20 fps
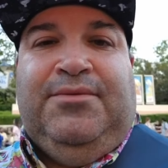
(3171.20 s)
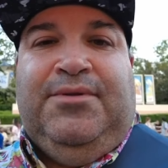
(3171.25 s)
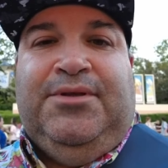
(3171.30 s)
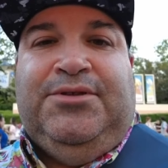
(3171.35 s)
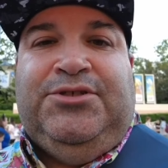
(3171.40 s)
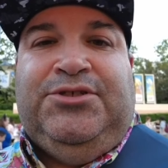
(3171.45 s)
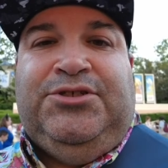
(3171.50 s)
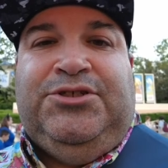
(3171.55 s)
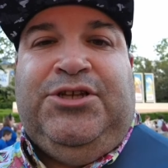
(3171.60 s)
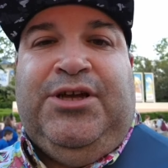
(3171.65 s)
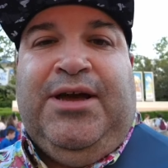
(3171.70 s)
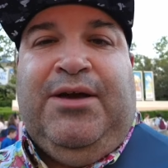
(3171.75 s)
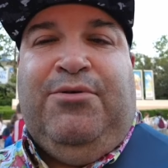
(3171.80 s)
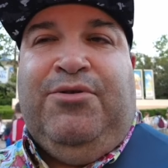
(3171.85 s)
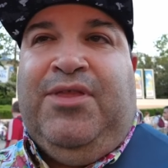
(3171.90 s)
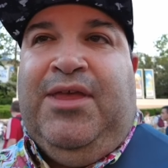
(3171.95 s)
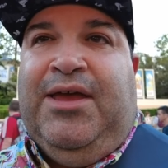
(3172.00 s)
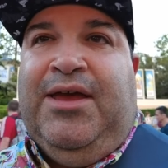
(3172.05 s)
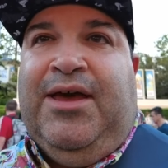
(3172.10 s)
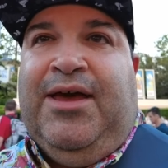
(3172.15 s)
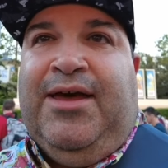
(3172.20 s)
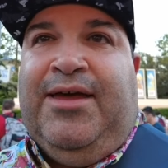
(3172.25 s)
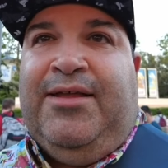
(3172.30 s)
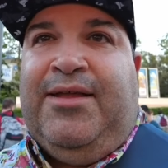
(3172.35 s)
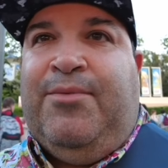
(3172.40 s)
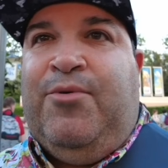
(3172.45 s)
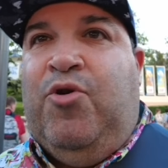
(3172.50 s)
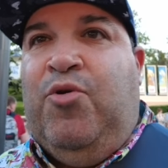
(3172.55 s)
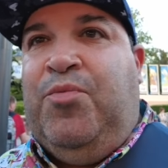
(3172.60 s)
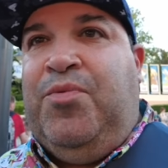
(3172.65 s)
Just check out what they got.
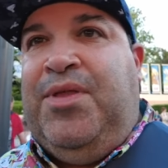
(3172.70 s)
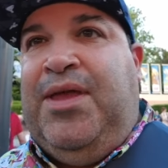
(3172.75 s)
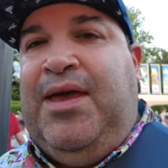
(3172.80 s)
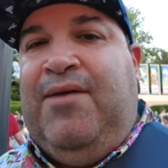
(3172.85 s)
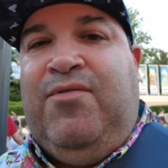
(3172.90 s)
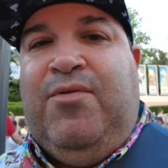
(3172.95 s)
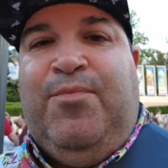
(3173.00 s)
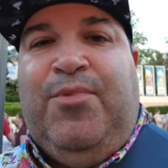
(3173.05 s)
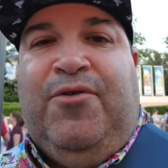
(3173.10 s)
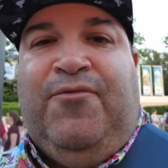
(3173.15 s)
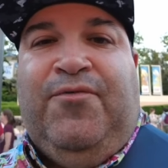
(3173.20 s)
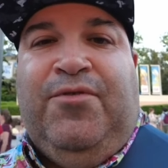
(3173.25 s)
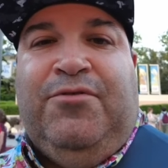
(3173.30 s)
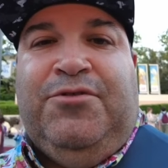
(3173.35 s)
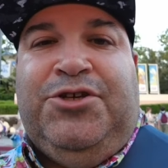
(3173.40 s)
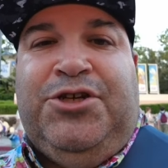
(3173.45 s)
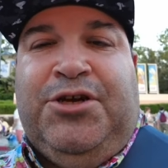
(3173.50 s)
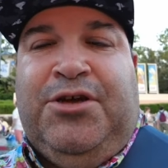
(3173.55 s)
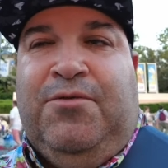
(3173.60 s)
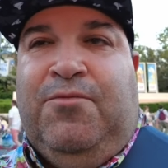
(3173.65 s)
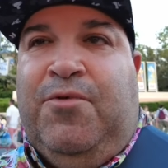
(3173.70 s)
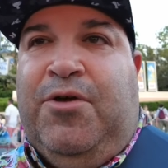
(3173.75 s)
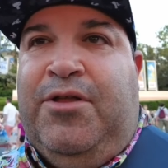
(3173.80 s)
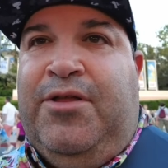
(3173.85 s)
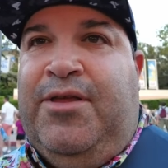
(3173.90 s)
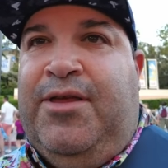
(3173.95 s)
I'm hoping they have the buffalo chicken one,